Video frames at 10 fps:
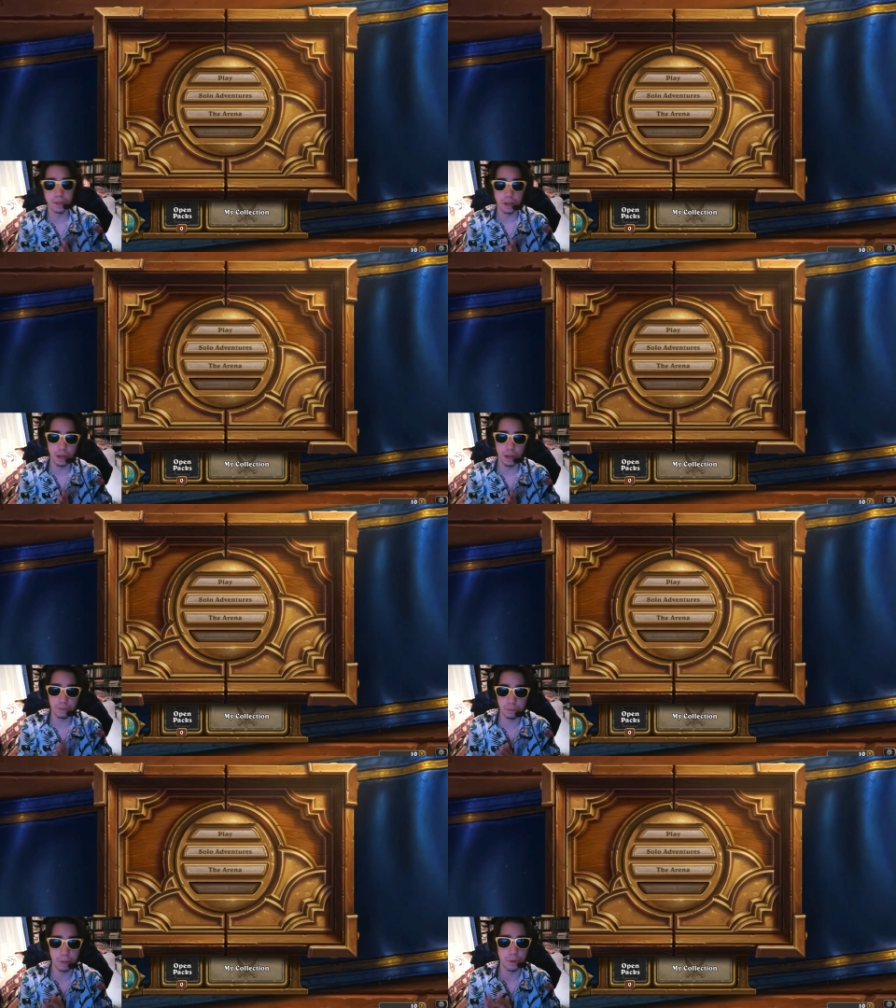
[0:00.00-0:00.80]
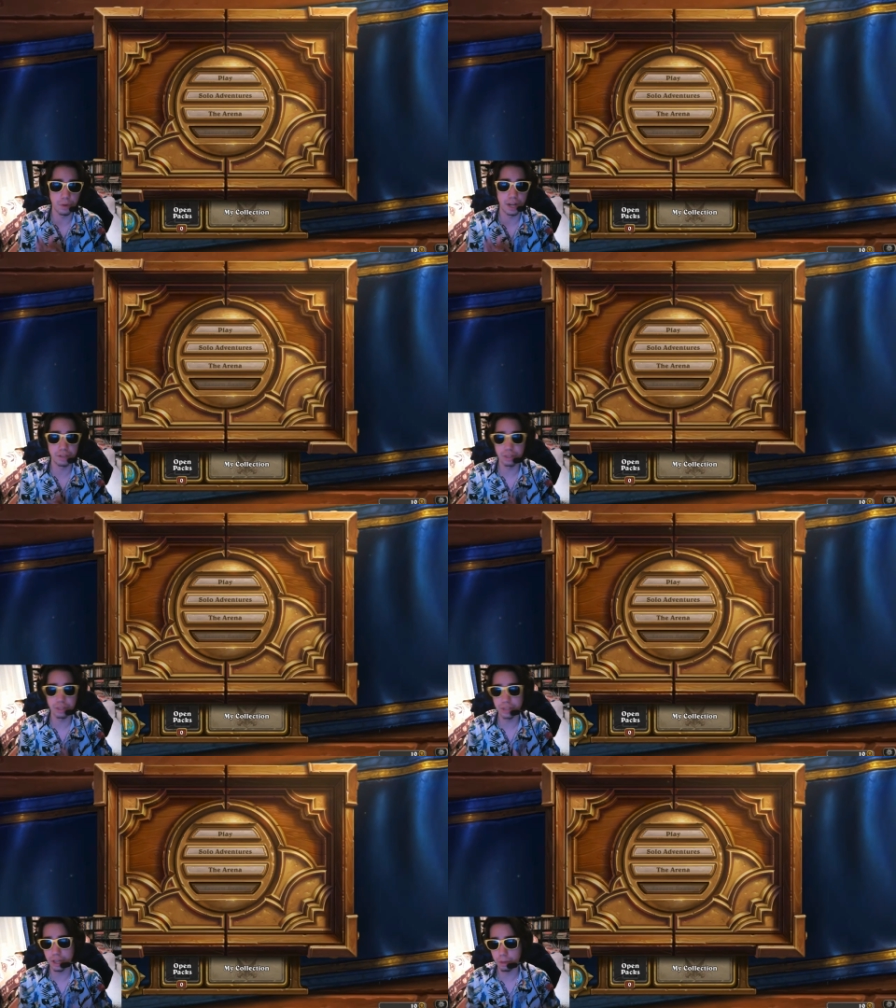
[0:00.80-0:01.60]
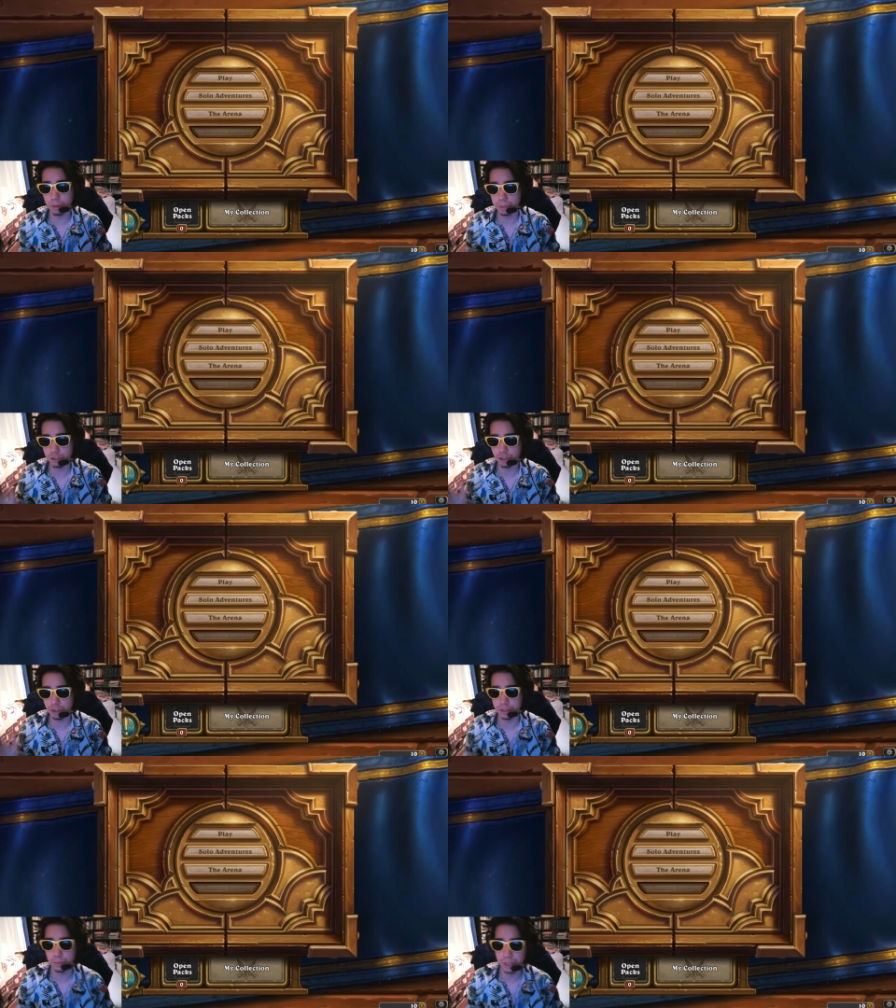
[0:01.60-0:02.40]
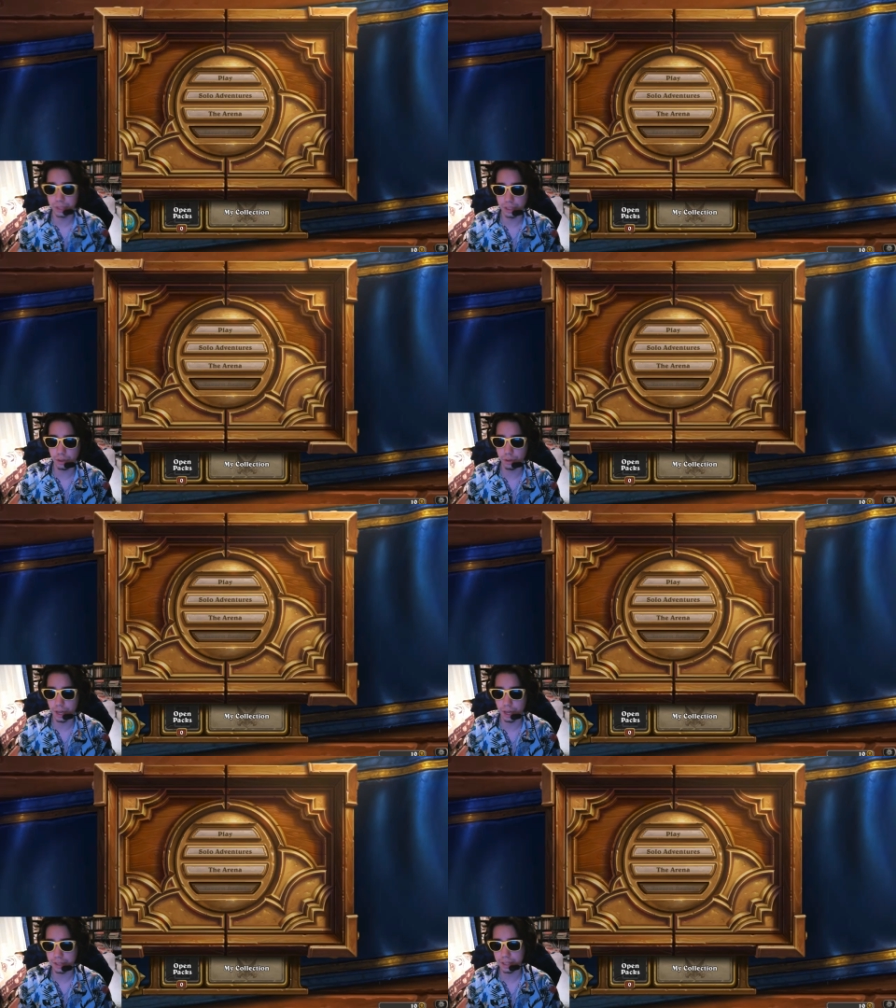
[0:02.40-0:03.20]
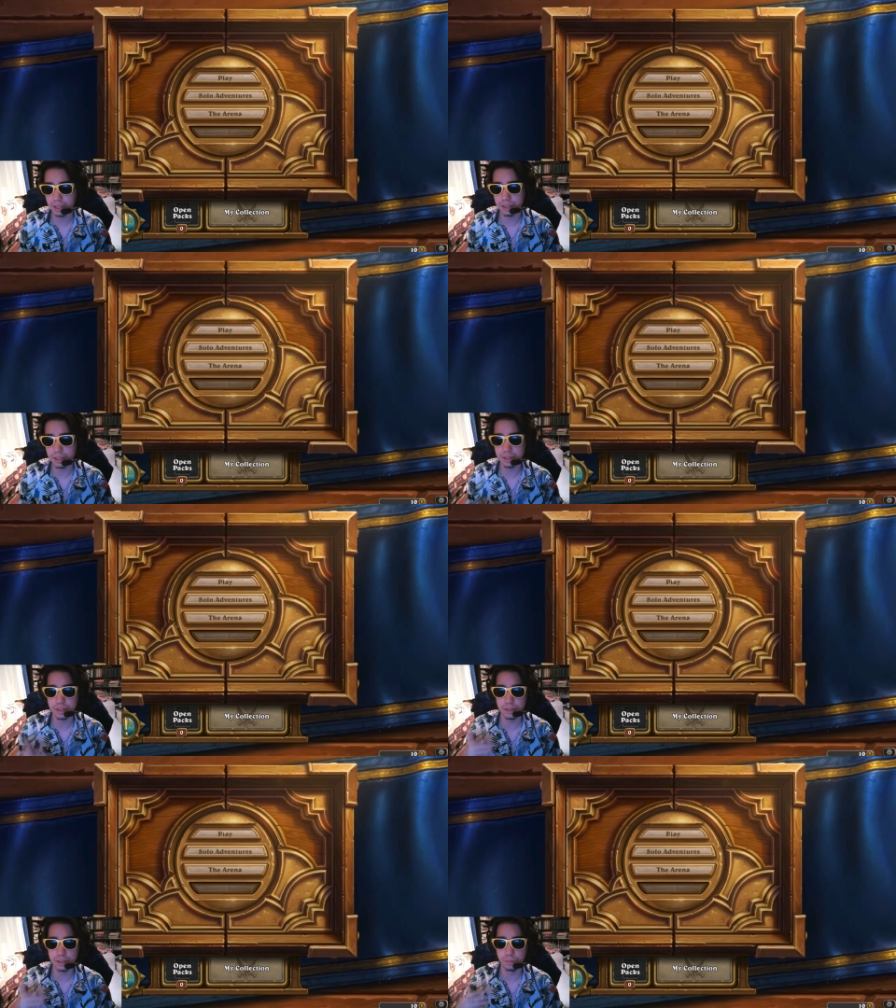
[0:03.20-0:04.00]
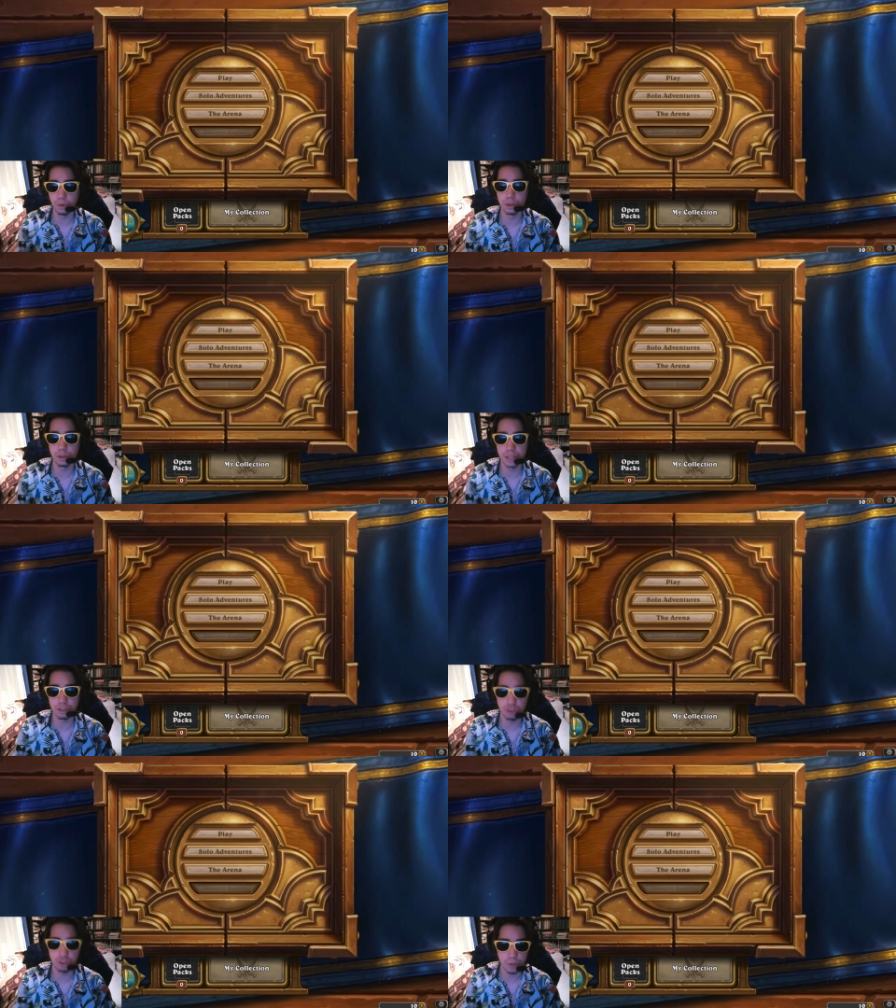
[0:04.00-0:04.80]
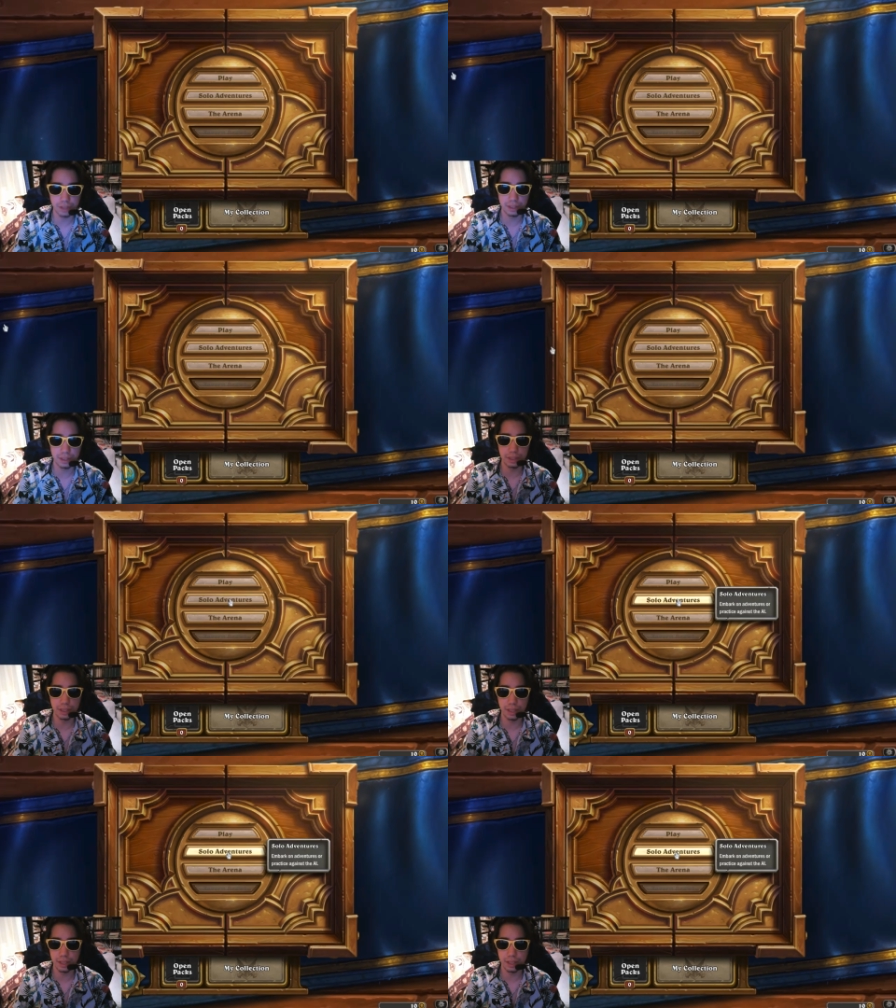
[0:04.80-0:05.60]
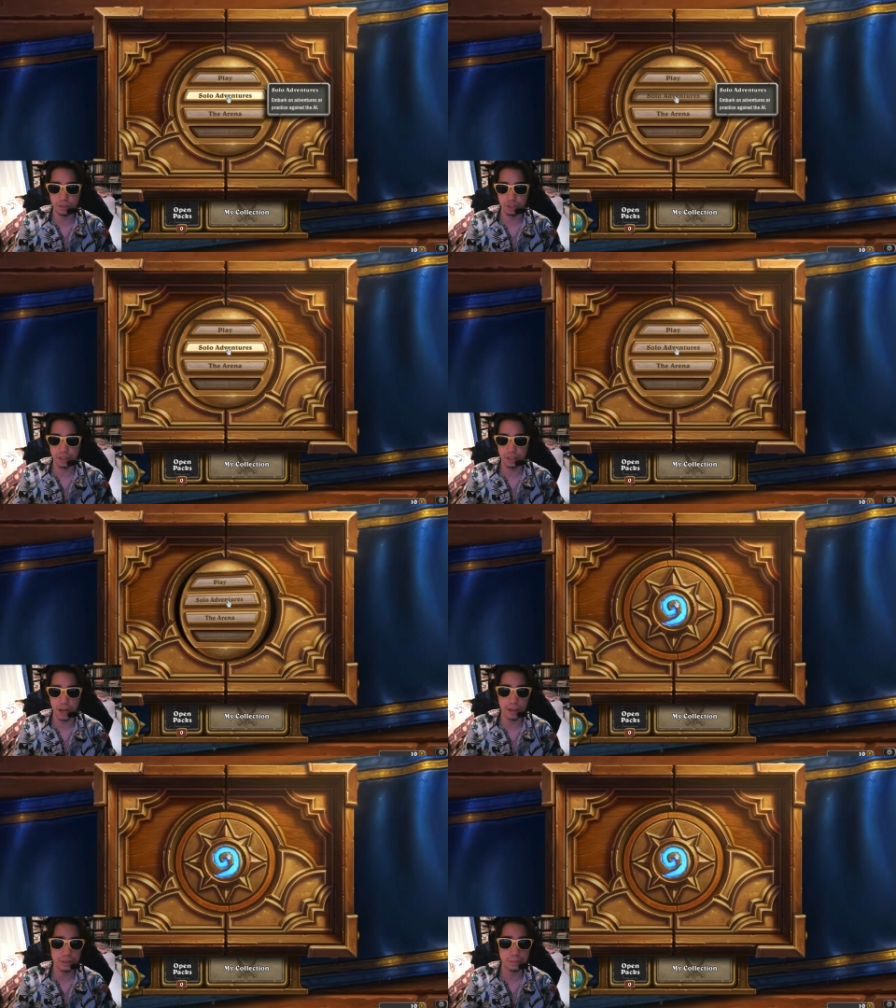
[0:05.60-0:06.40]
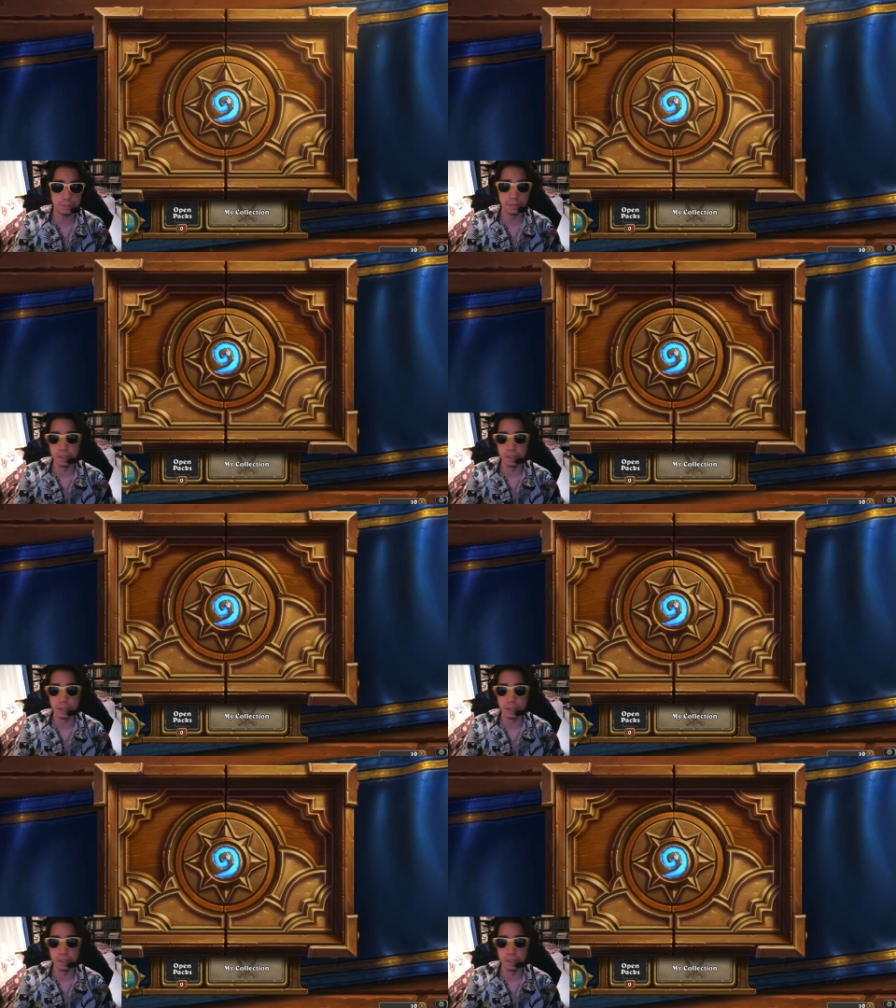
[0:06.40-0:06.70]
I was Baron Galdaros. I hope you enjoyed this video. I think this uh, Vault Dungeon Run thingy is just awesome.